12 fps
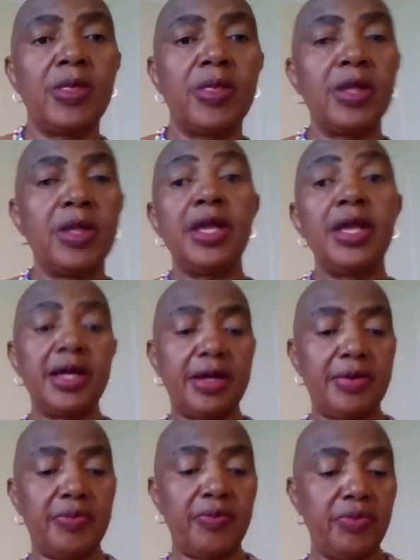Yeah.
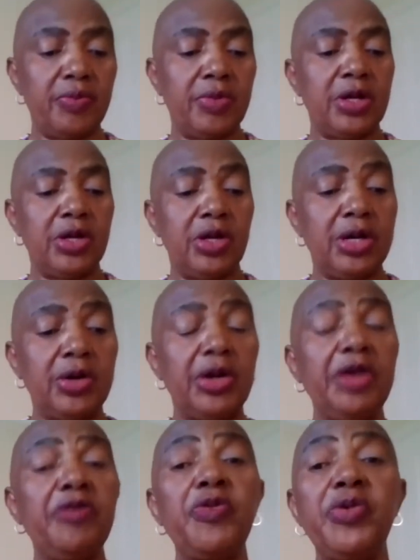
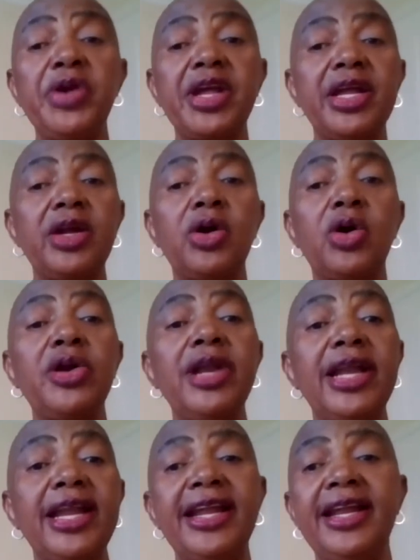If we can all
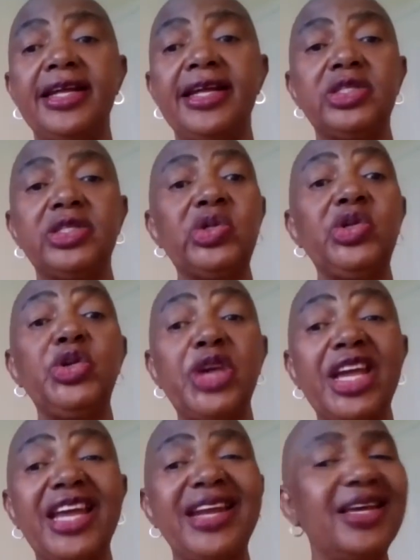learn that you
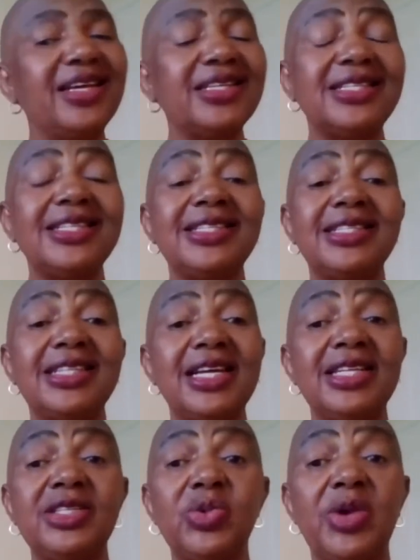can
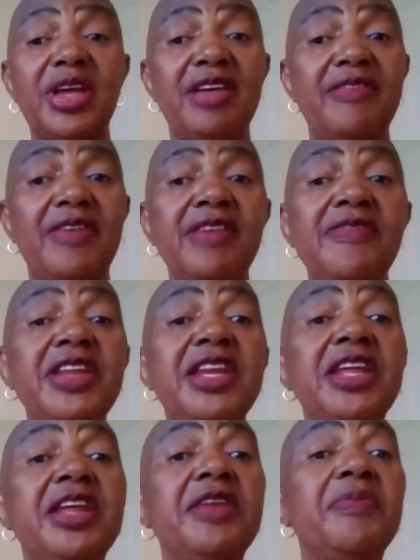exercise wherever, even
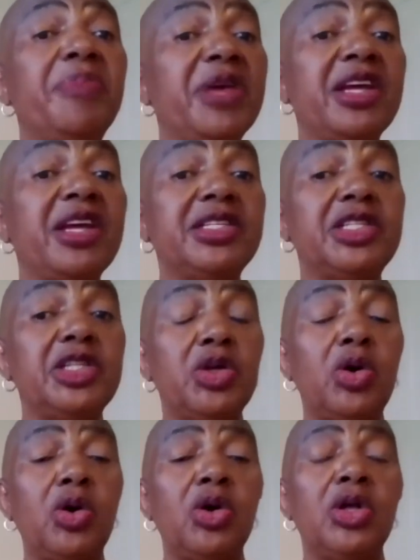in bed, you
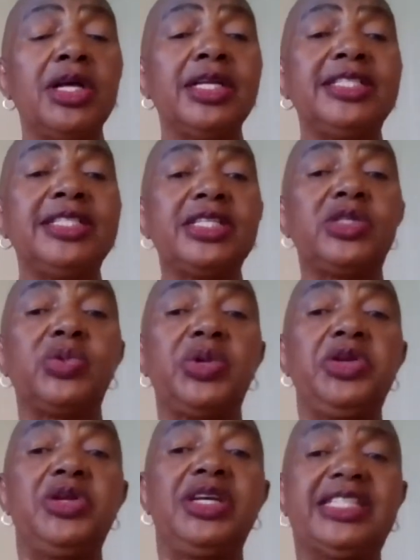know, just when you
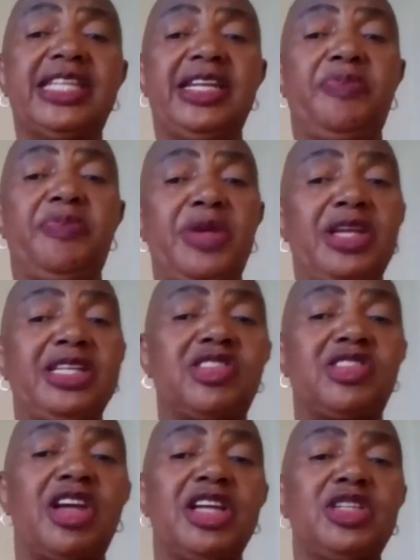are sleeping,
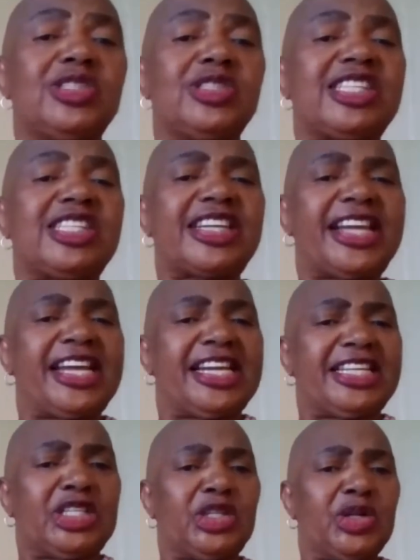try to
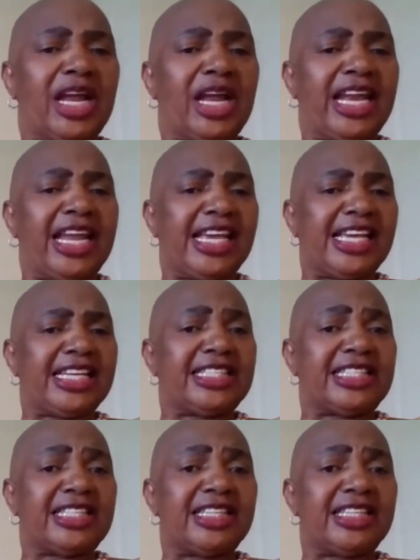stretch your legs,